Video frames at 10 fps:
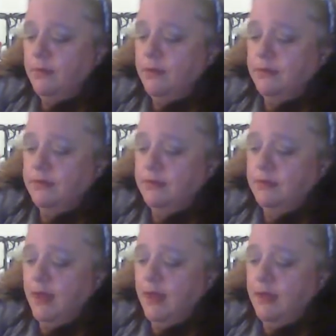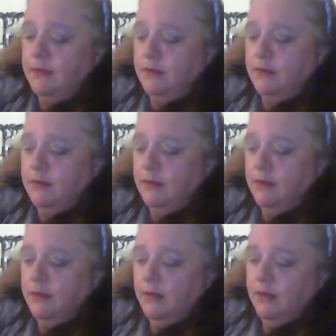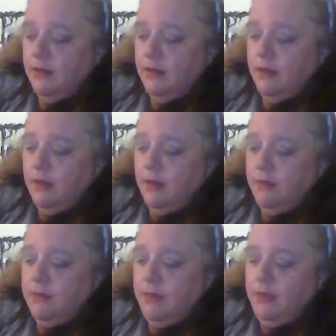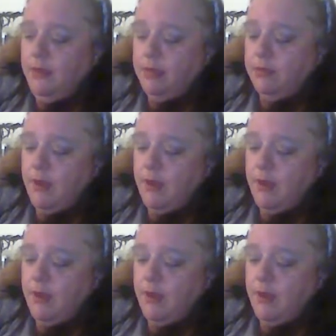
because that me